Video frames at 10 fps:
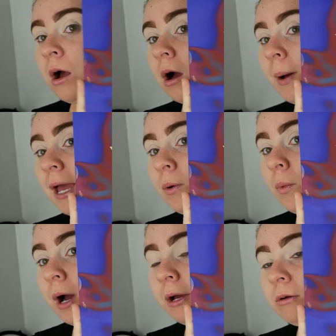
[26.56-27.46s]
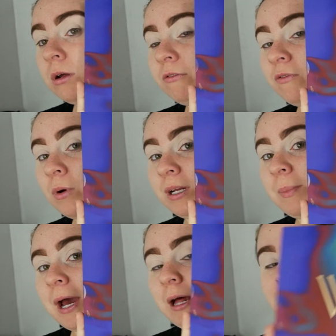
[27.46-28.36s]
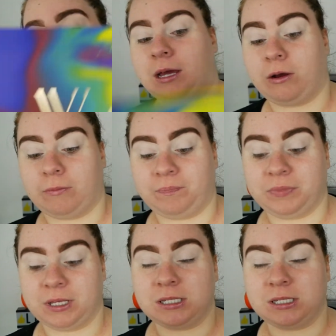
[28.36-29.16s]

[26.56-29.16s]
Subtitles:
WetNWild 40 palette. Now, this